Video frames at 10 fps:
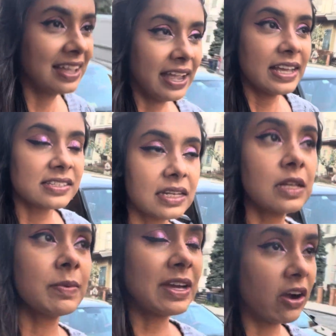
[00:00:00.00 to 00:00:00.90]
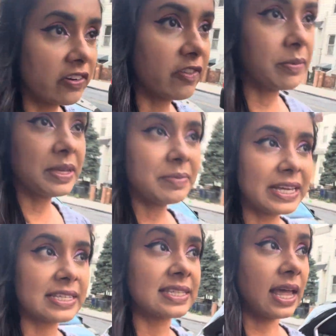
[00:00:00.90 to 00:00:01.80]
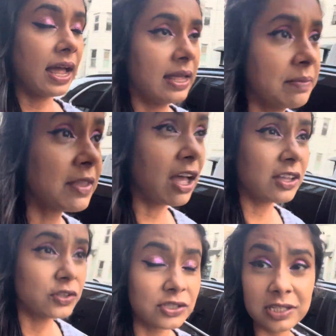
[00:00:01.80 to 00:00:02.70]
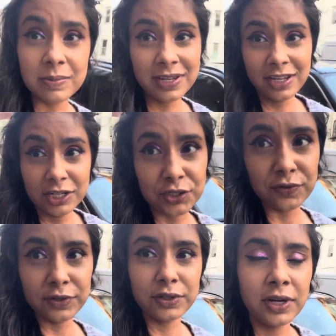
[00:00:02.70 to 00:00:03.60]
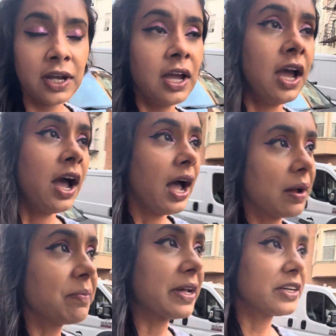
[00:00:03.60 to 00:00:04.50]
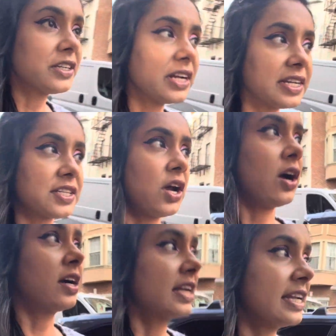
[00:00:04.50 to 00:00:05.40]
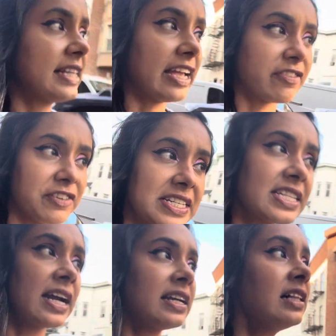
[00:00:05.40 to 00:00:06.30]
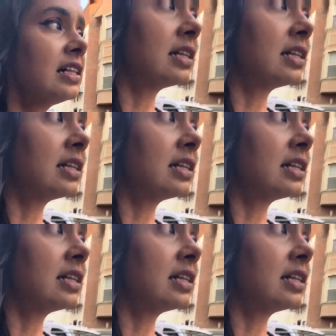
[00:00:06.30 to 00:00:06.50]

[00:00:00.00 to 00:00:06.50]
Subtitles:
it's gonna be hard for me because I'm not used to being interviewed. I'm better at talking like freestyle.